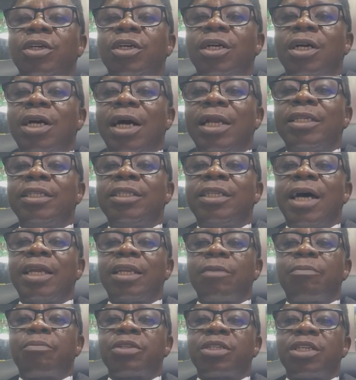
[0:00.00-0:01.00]
can either
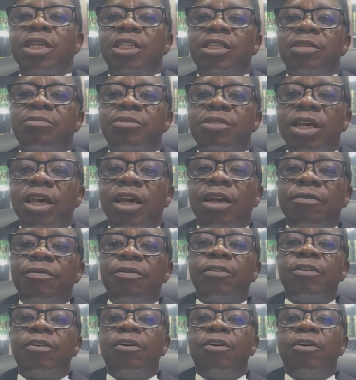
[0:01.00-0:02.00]
represent
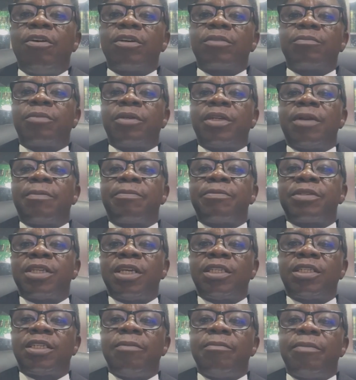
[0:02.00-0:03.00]
himself or be
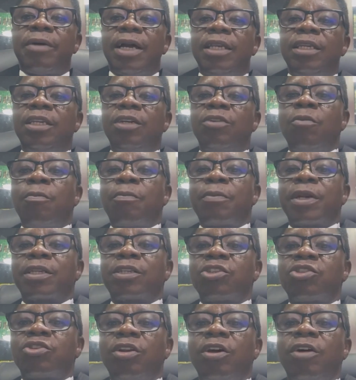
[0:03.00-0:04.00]
represented by a legal
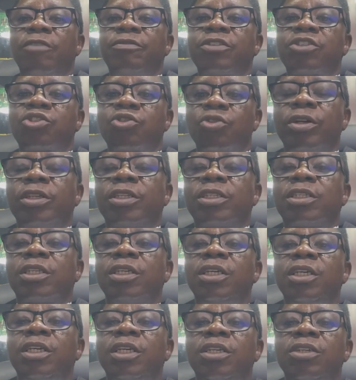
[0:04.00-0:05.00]
practitioner of his choice
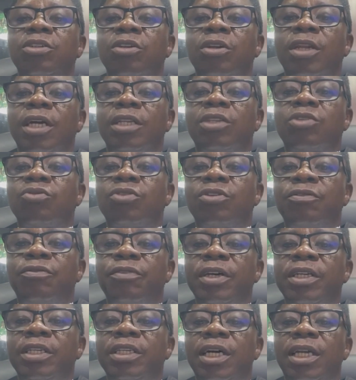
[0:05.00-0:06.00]
in order to
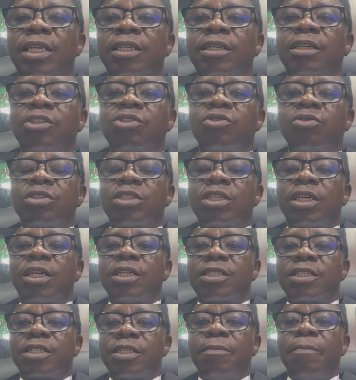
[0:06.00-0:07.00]
defend the allegations
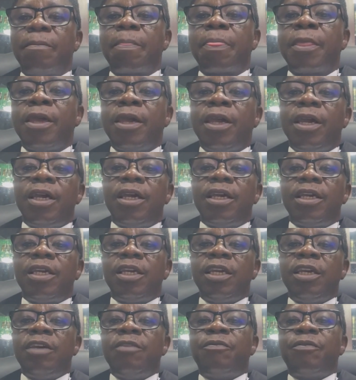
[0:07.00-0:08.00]
against him.
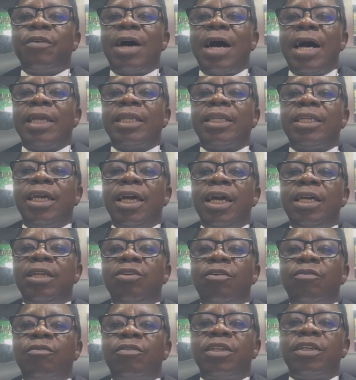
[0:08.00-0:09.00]
If at the
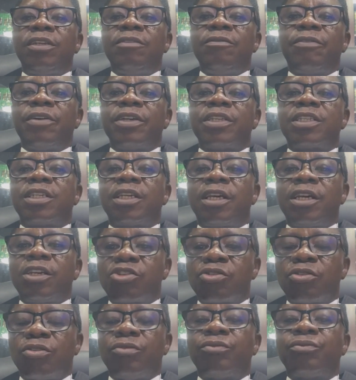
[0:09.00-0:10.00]
end of the
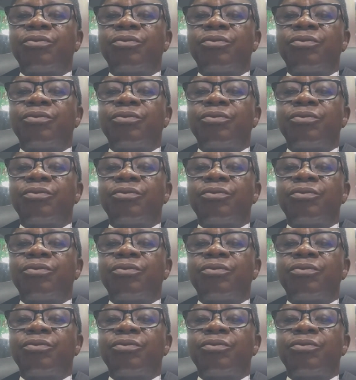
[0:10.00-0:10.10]
investigation,